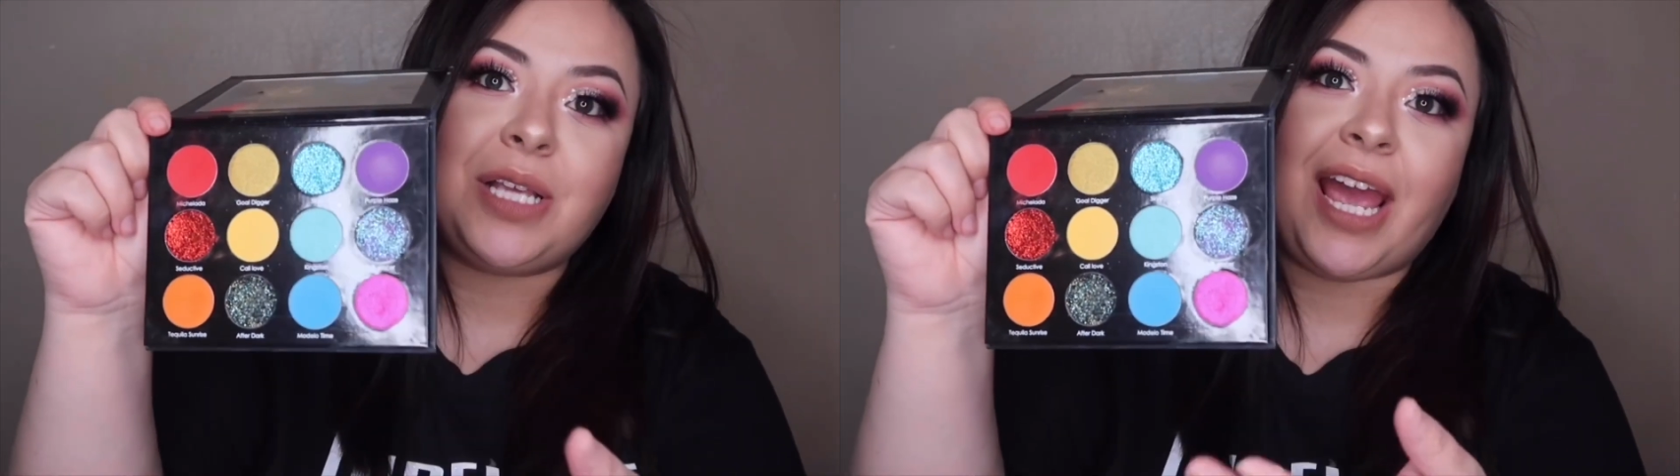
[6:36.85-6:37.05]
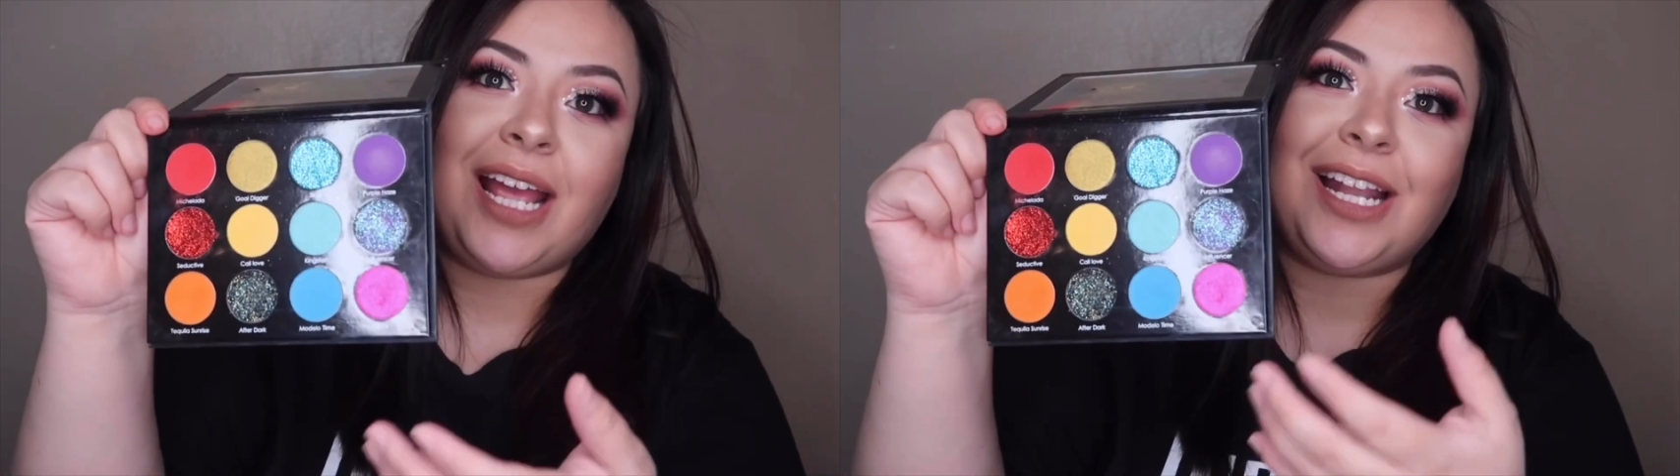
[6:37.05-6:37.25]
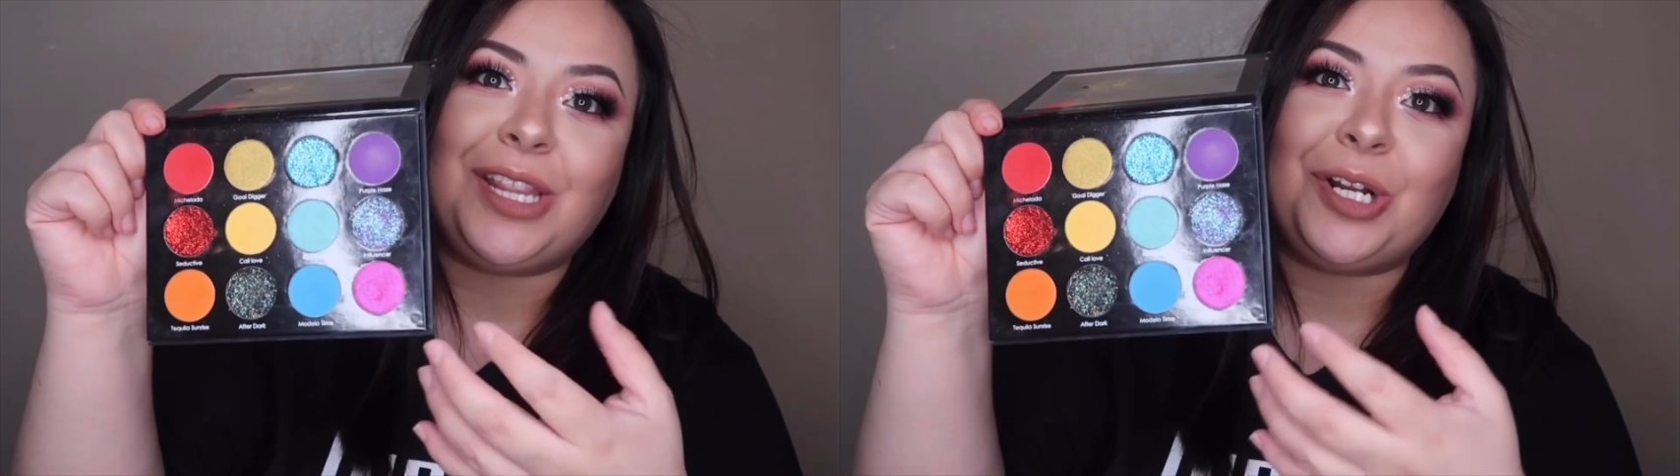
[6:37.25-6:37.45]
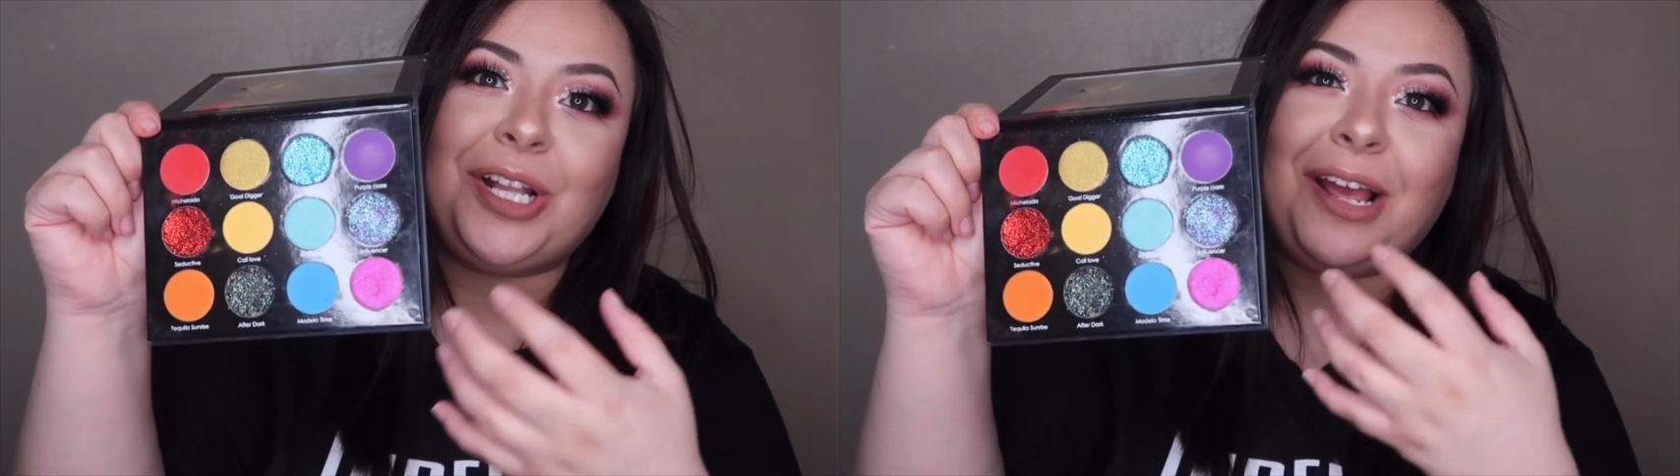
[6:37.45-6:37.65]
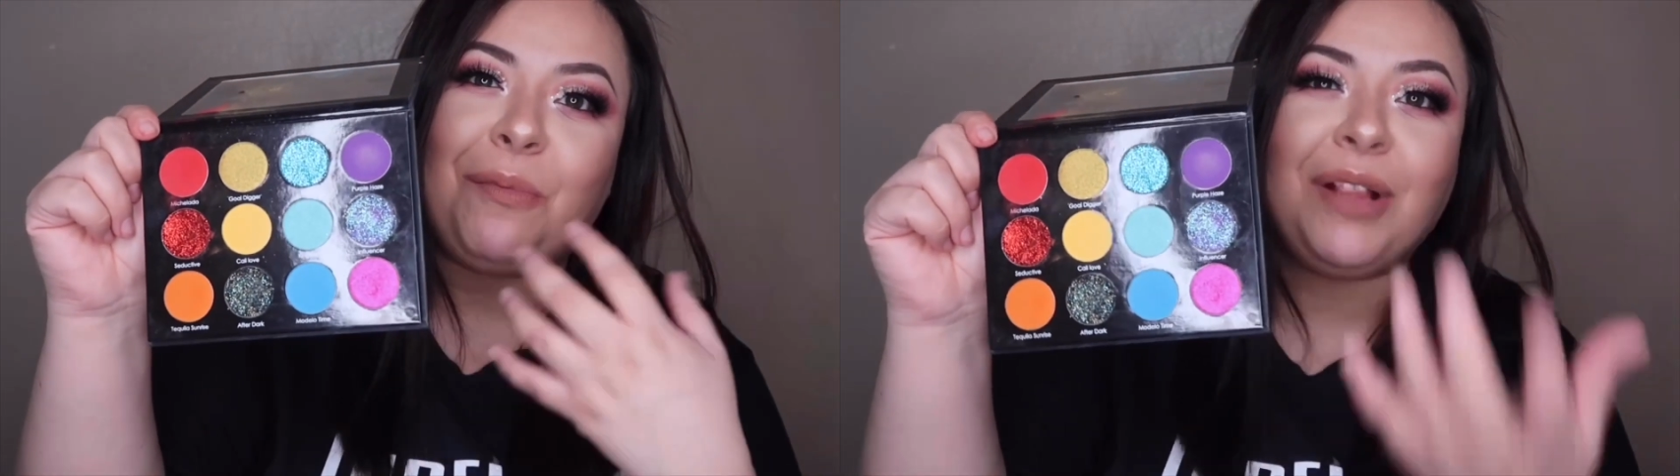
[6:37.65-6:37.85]
and they're
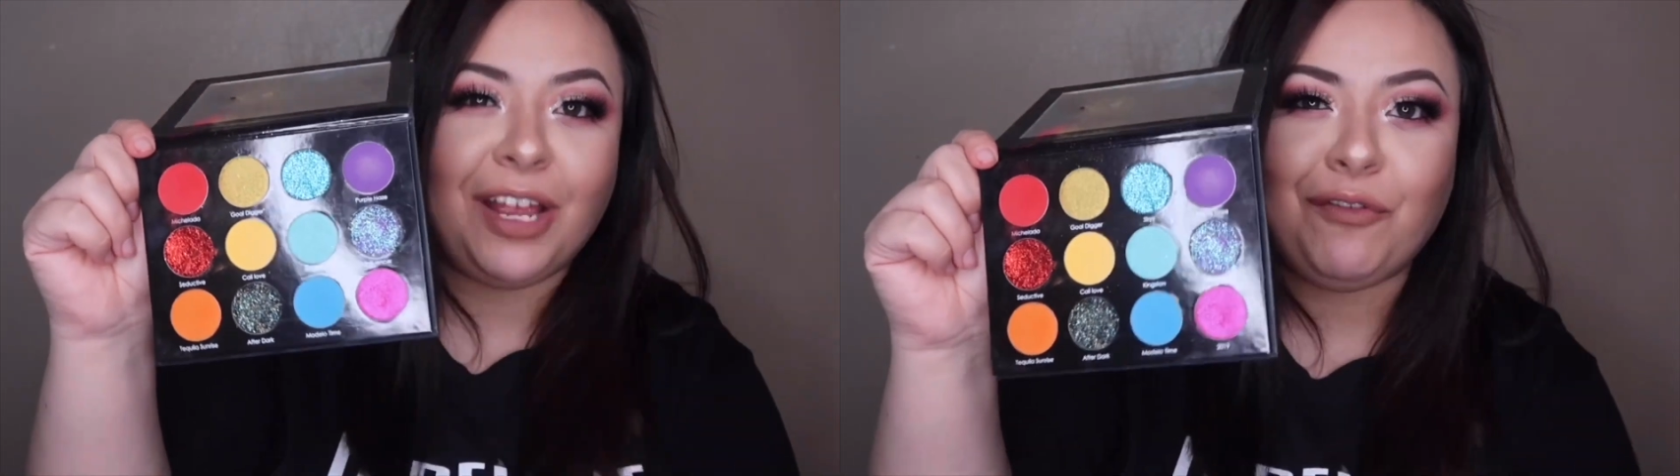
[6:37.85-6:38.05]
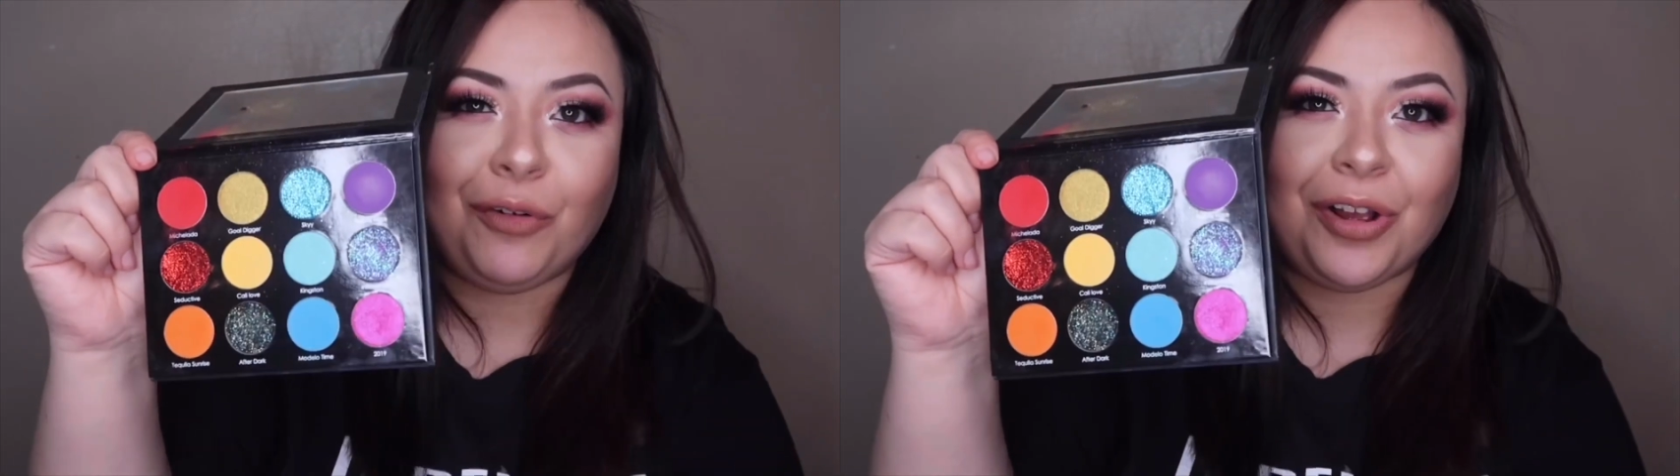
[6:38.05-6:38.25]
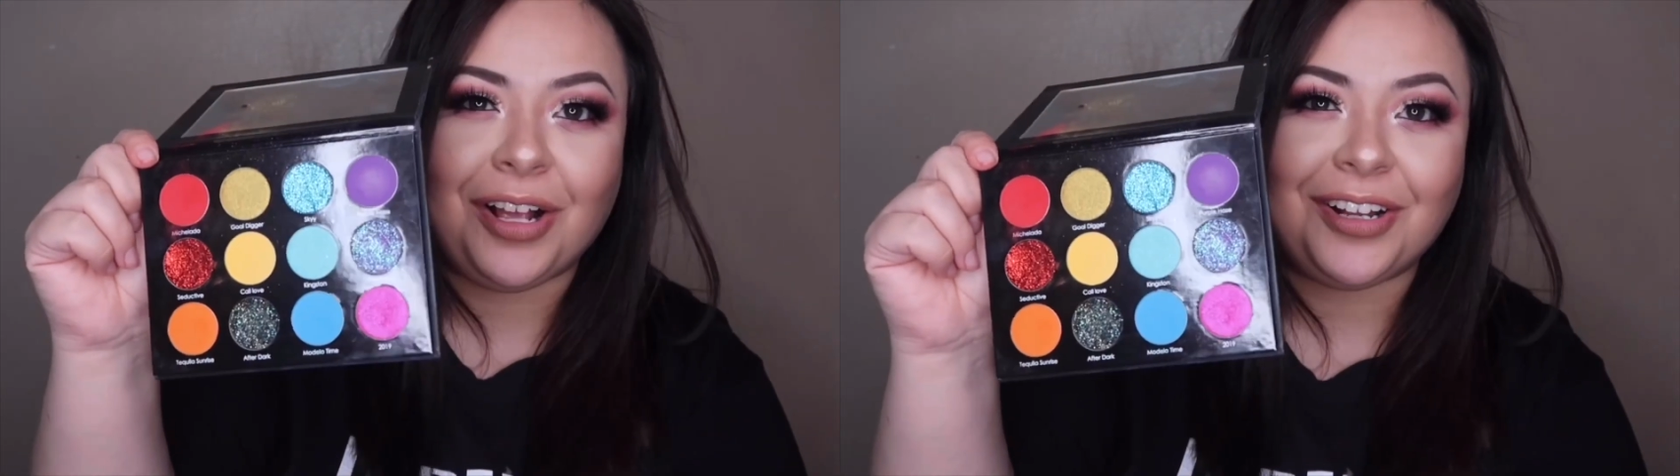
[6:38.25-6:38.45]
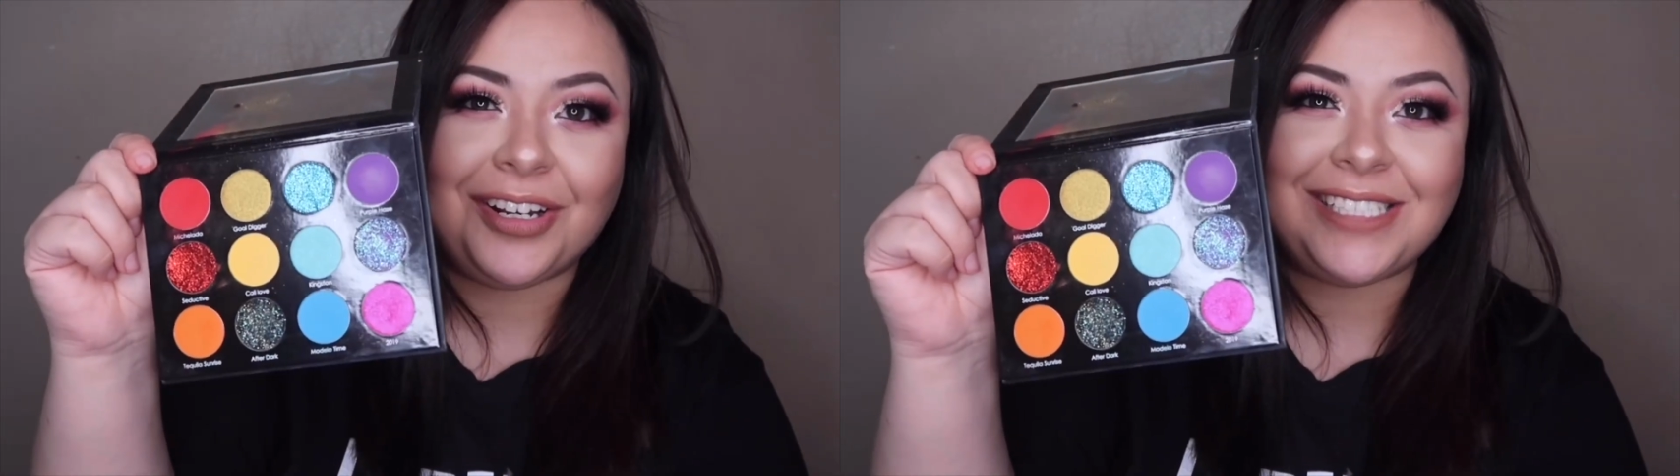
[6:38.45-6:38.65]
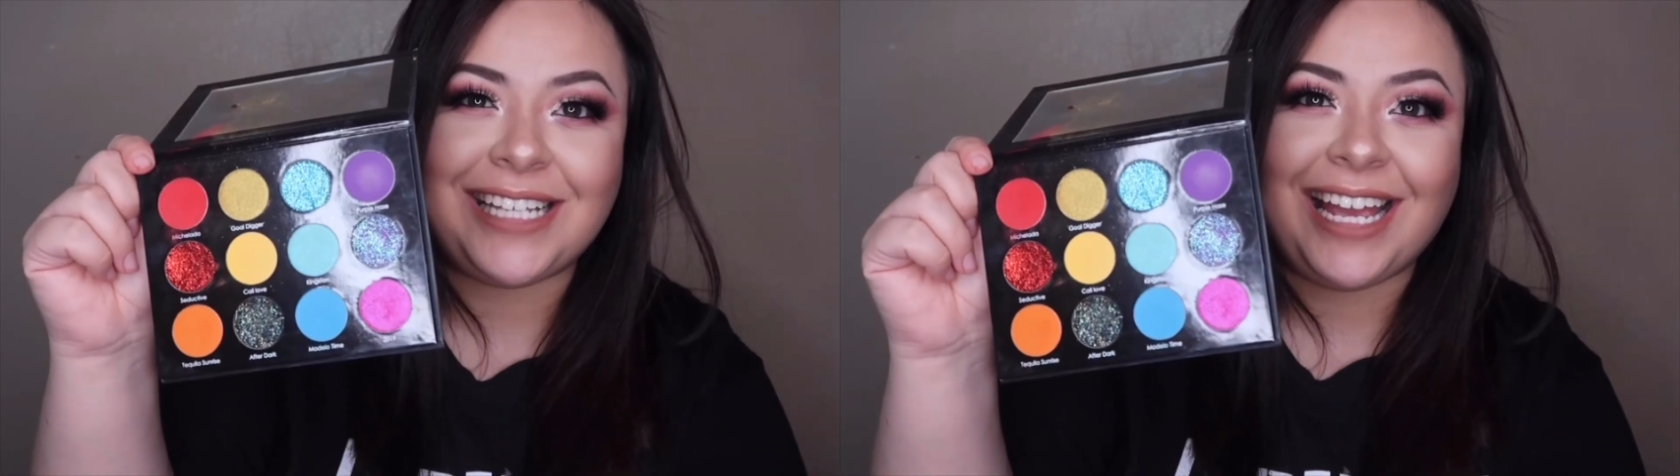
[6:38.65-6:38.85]
like playful
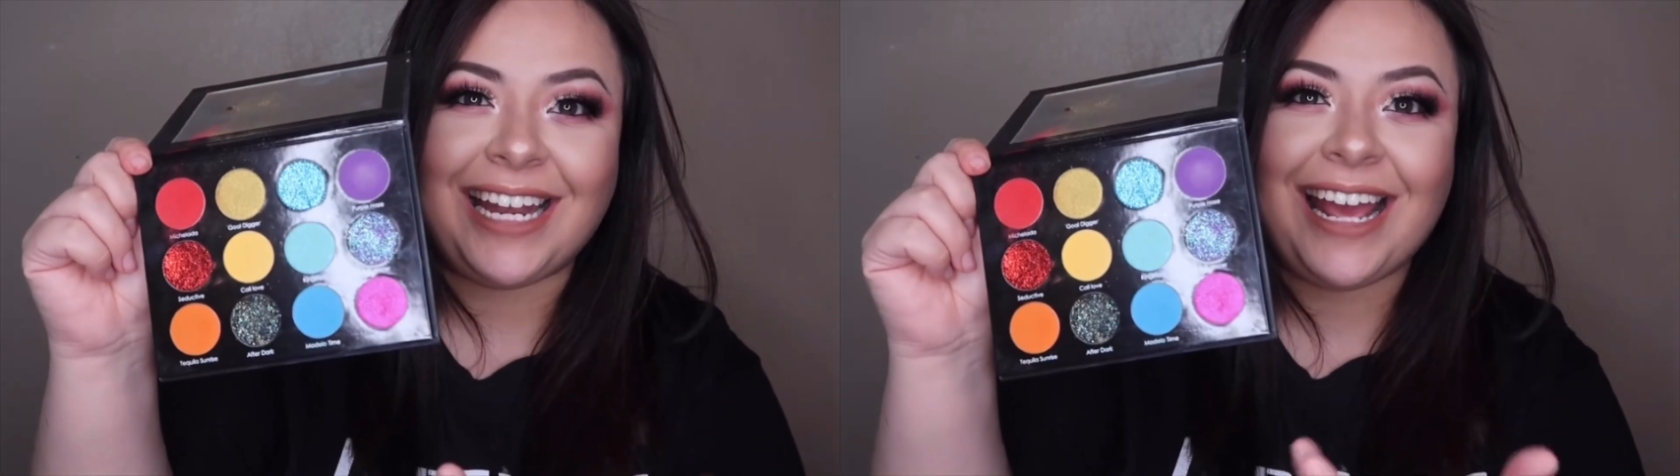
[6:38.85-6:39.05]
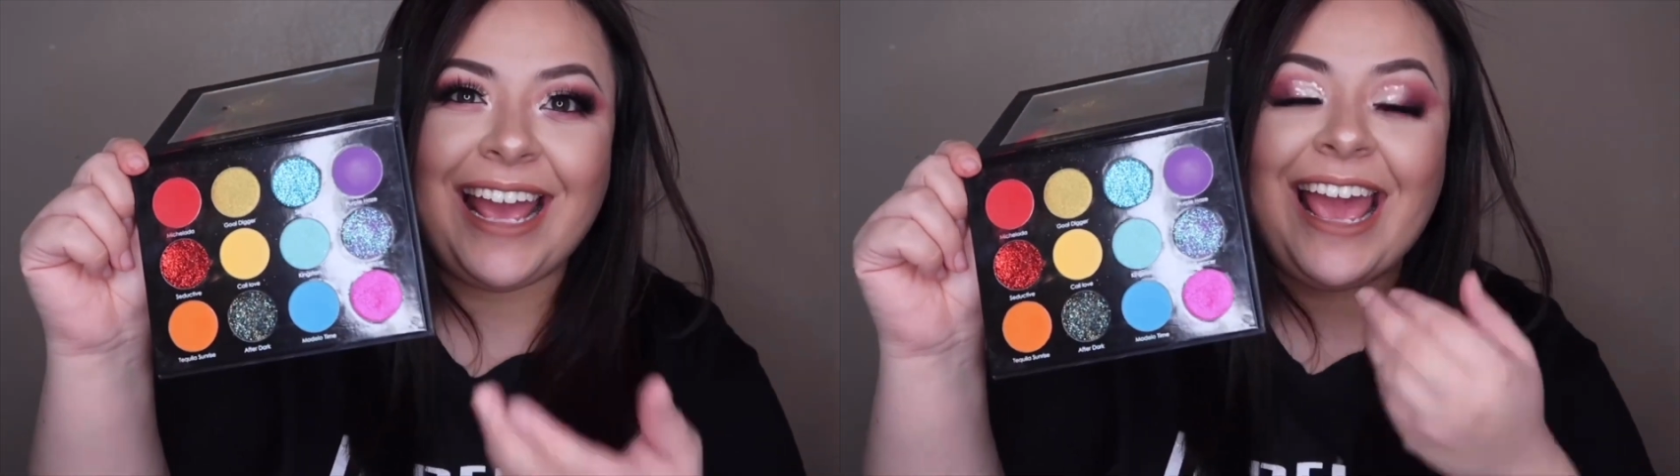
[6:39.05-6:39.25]
colors and